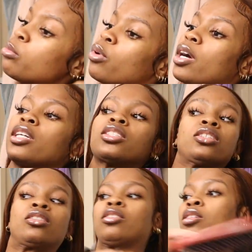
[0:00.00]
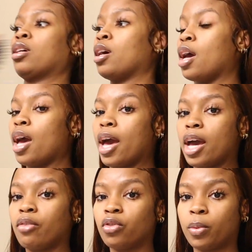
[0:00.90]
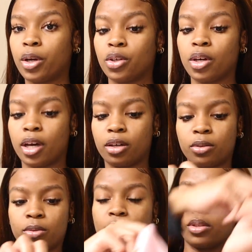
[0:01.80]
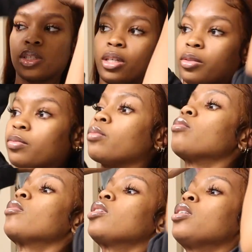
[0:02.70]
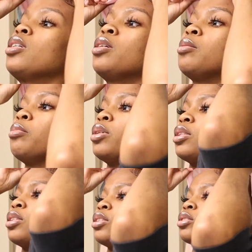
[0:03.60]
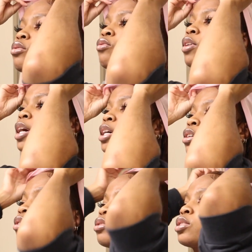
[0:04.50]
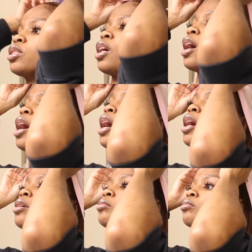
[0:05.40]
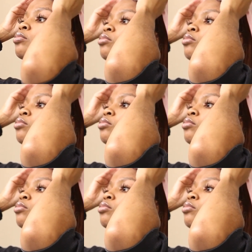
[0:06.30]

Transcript: brush everywhere you go. So, put this right on top.